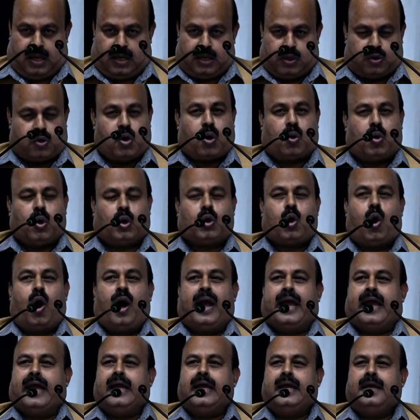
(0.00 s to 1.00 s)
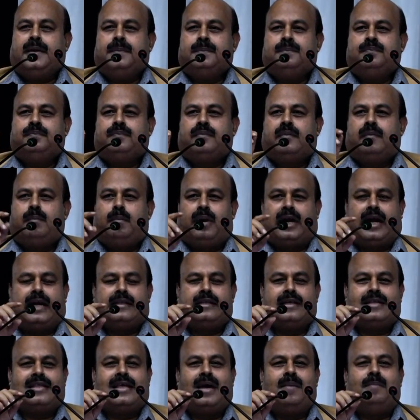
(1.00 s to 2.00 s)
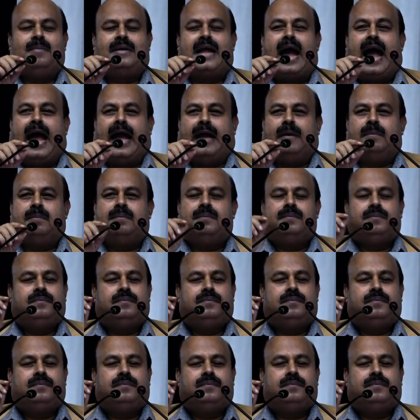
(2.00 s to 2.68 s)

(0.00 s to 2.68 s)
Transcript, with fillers: So good going, but at the same time,